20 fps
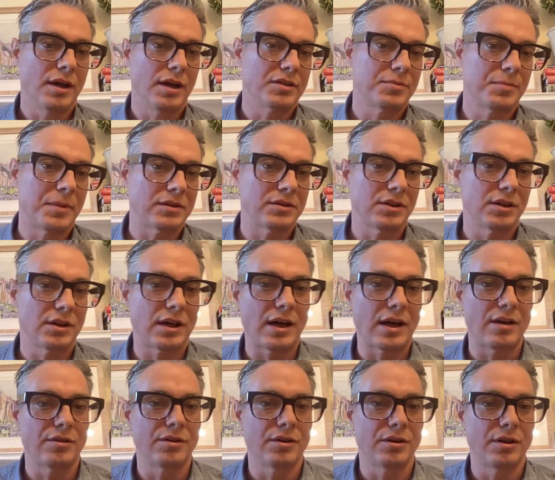expect to
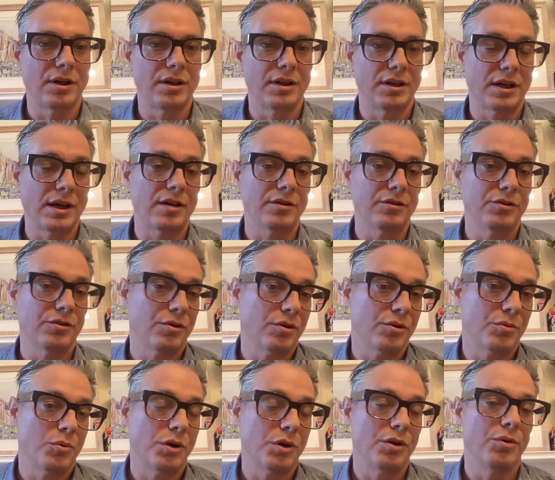encounter
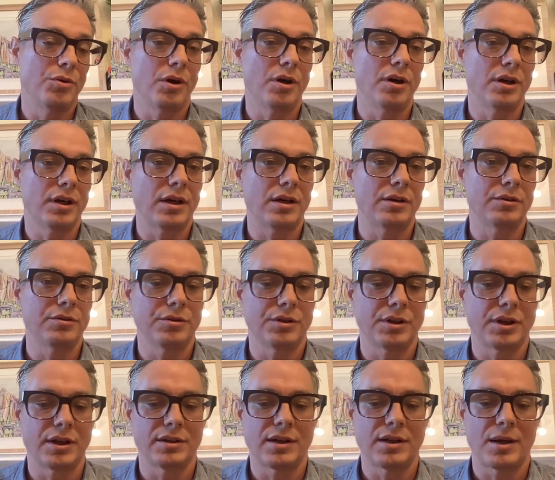or what you are
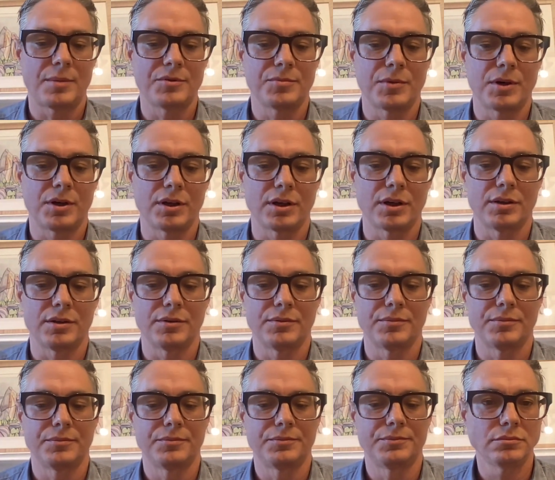encountering at Tops Market?
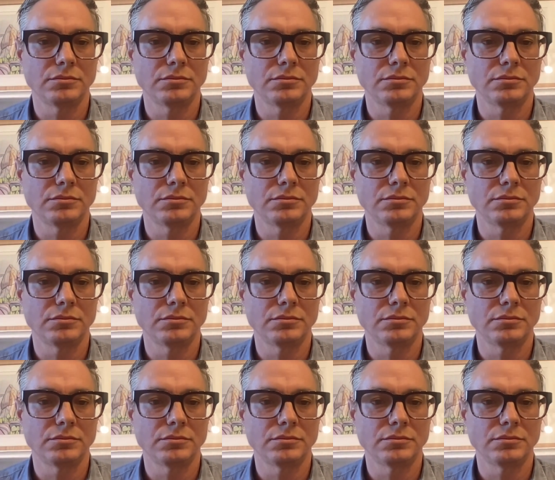